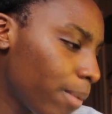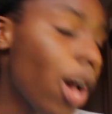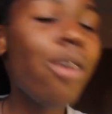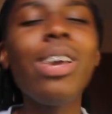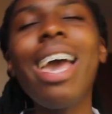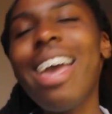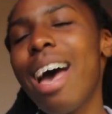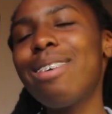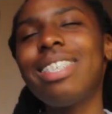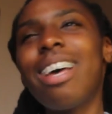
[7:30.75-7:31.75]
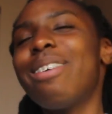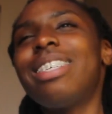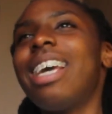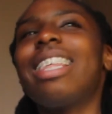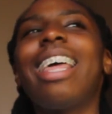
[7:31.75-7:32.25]
Oh yeah, I was
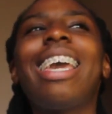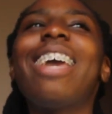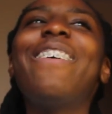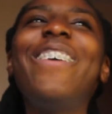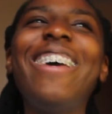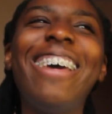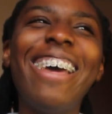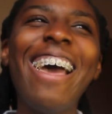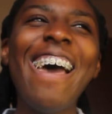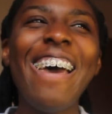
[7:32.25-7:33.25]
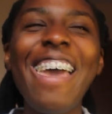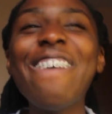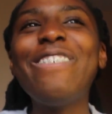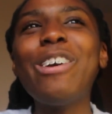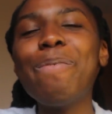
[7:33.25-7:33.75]
saying, like,
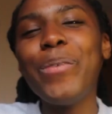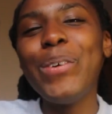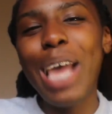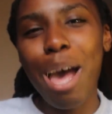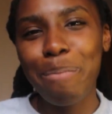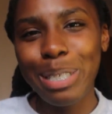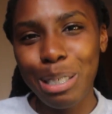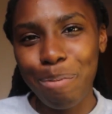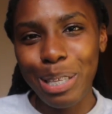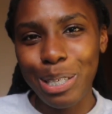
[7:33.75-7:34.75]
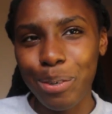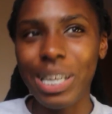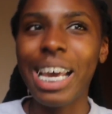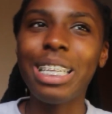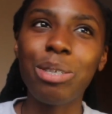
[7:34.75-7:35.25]
if your moon happens to be in the
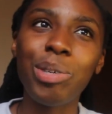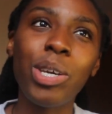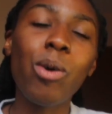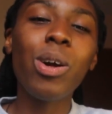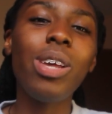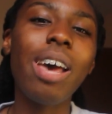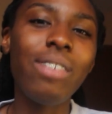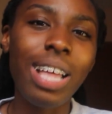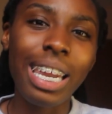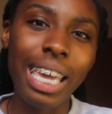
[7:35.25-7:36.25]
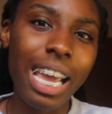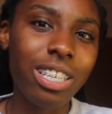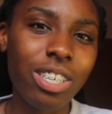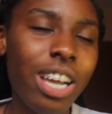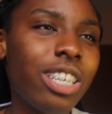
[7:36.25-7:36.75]
29th degree, or you have a lot of
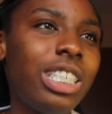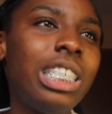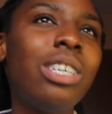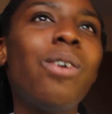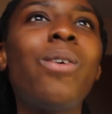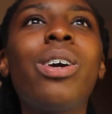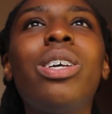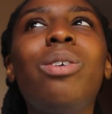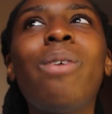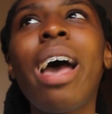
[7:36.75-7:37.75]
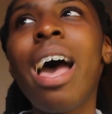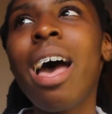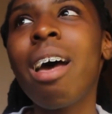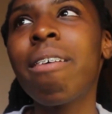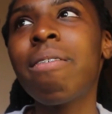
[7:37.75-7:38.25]
Cancer energy, or you
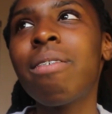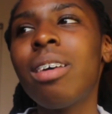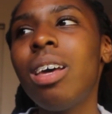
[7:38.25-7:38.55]
have